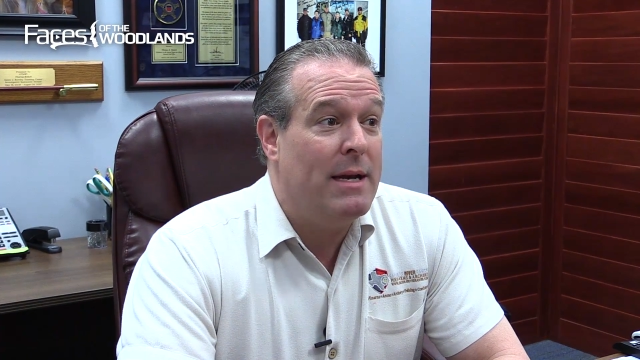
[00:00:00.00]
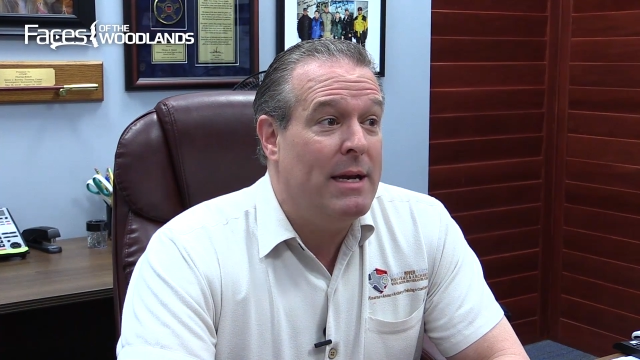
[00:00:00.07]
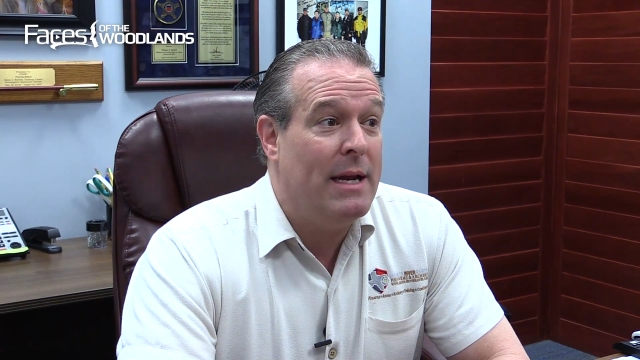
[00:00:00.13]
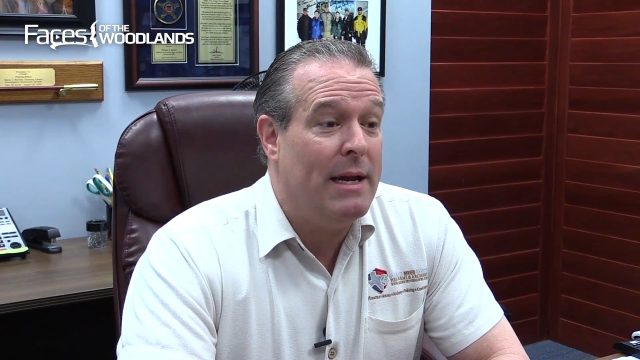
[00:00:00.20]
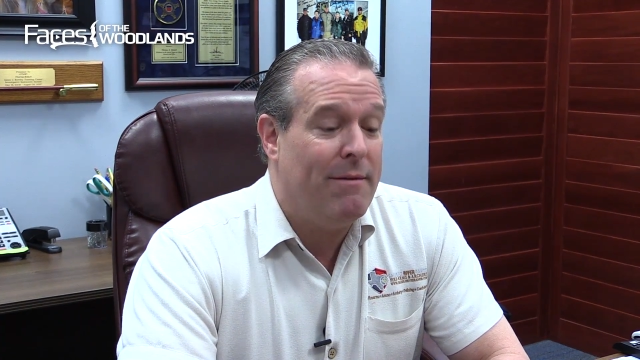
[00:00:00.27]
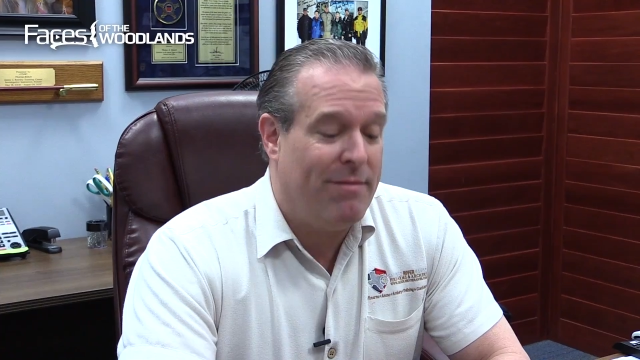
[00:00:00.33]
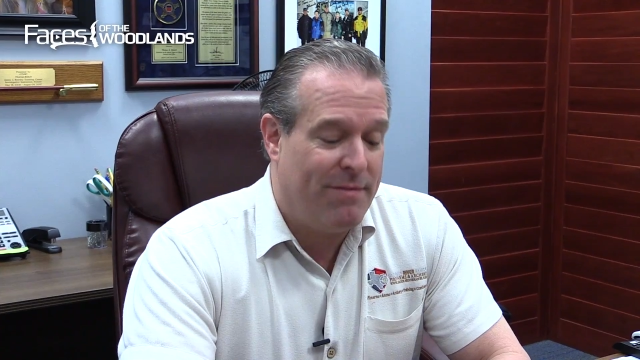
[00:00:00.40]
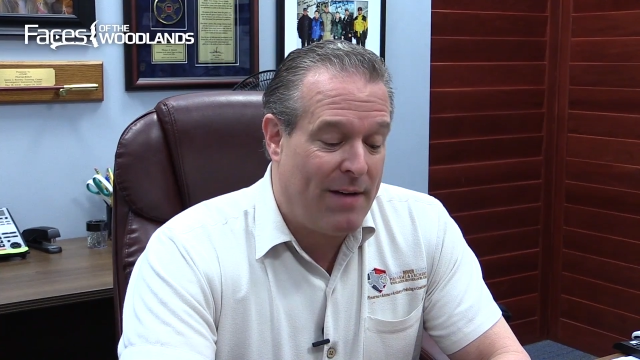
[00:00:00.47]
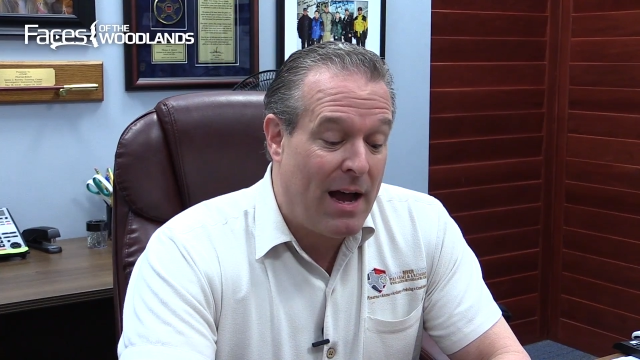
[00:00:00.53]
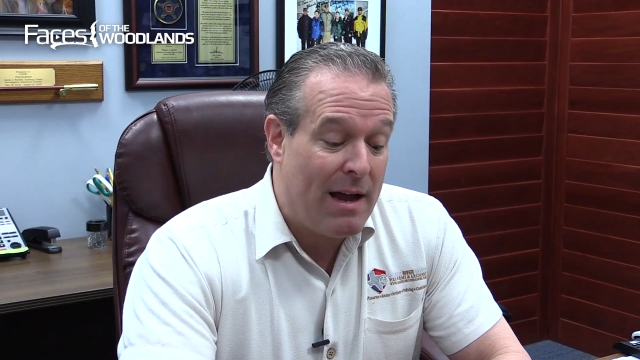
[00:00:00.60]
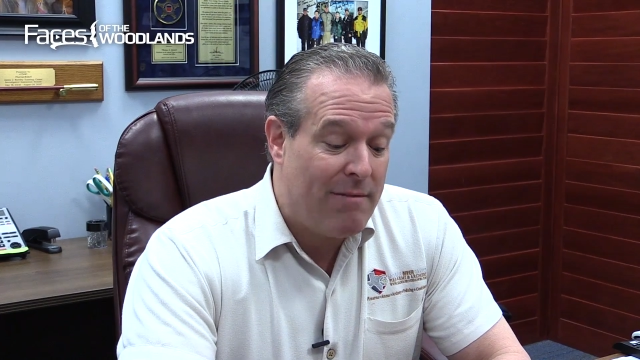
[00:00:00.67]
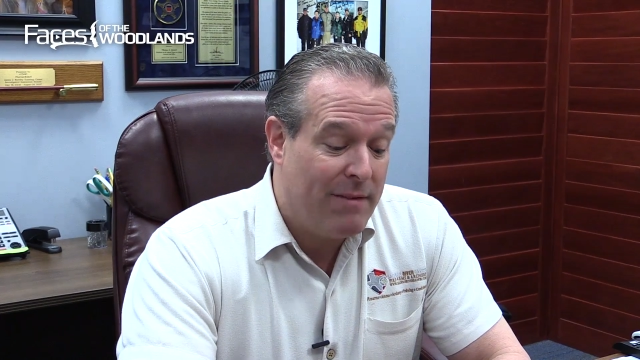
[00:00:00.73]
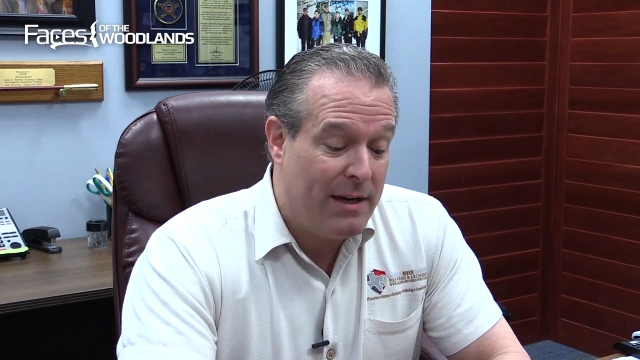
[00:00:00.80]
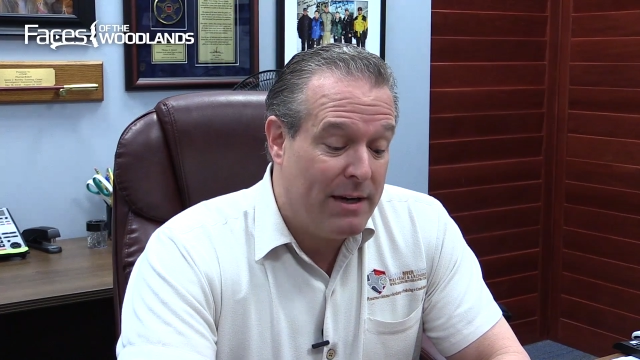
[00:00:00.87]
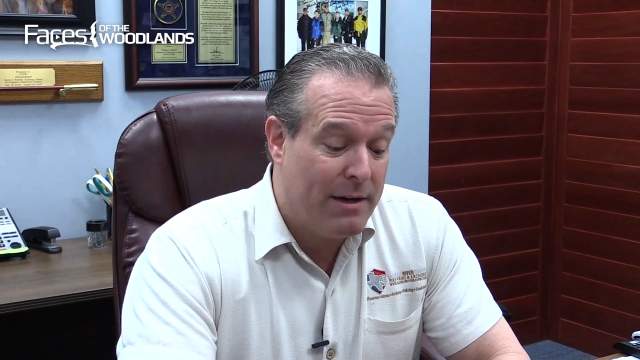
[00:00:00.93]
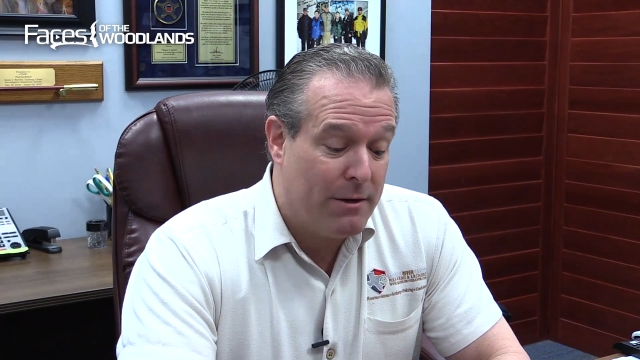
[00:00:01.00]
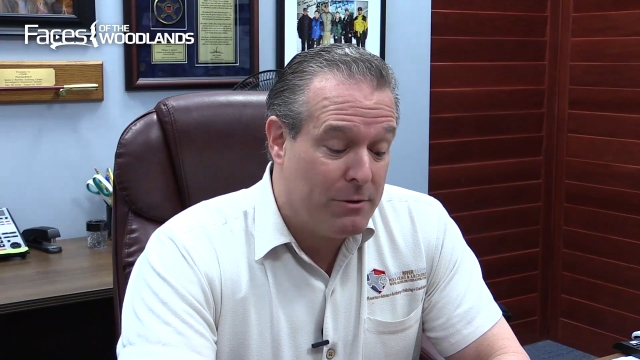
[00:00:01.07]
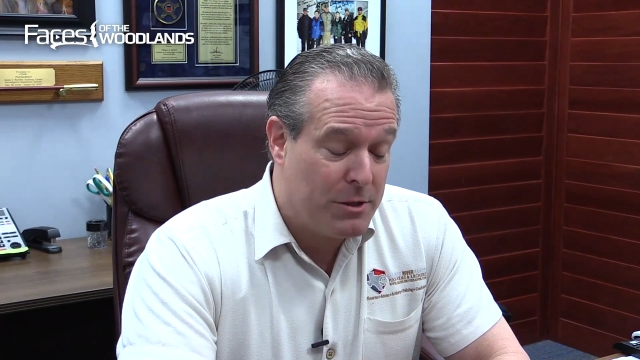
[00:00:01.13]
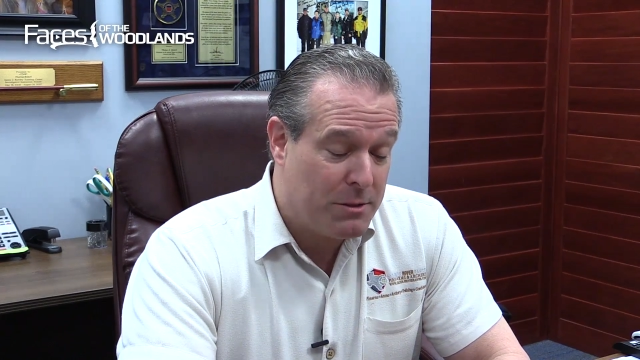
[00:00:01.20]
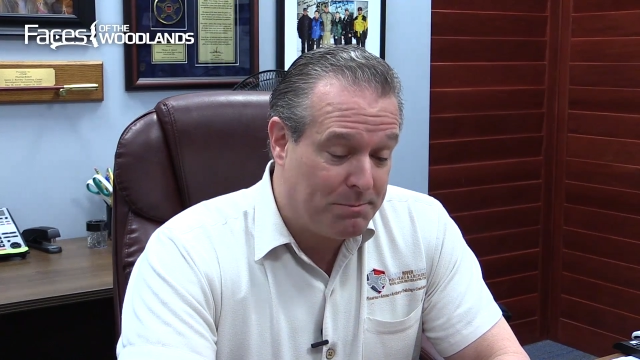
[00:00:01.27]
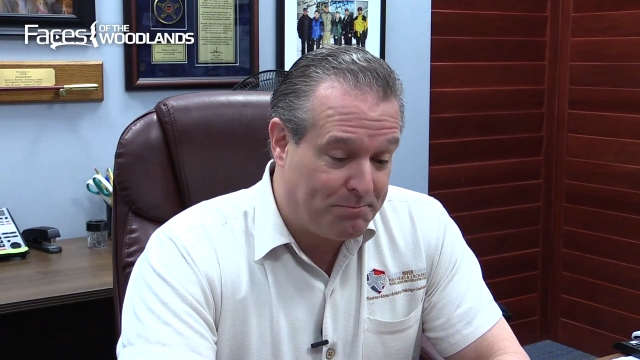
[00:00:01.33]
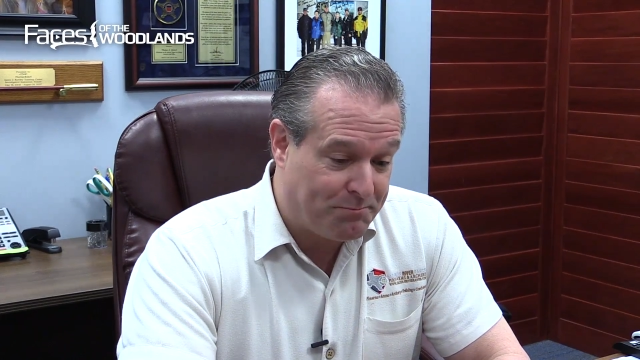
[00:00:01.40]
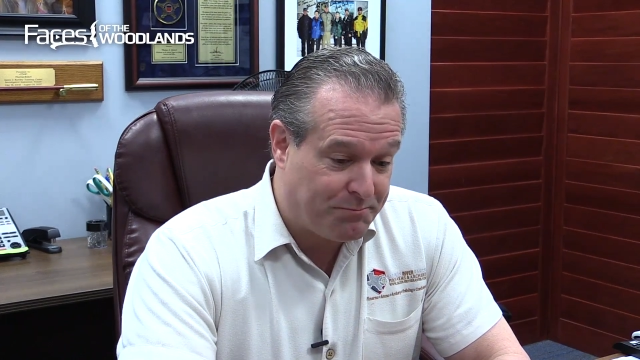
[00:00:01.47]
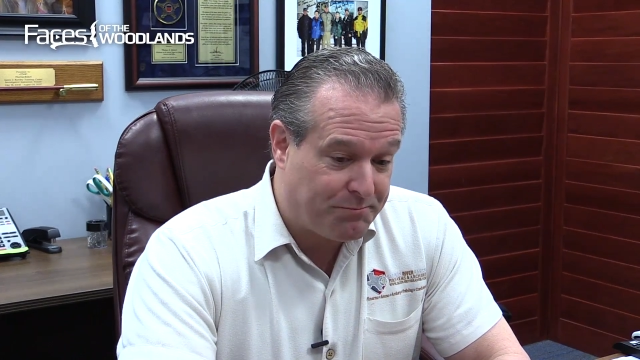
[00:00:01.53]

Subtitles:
did 5 years